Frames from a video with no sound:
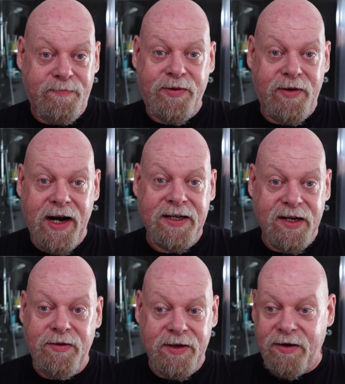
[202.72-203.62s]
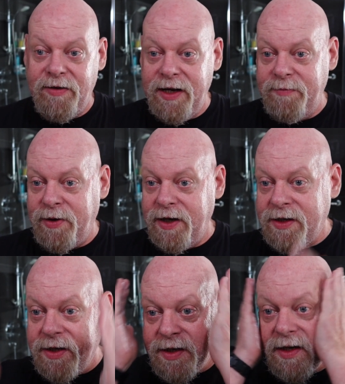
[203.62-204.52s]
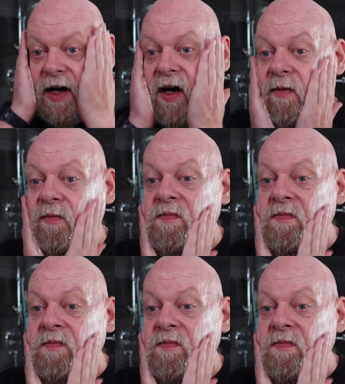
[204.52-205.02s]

Proraso is a great place to start.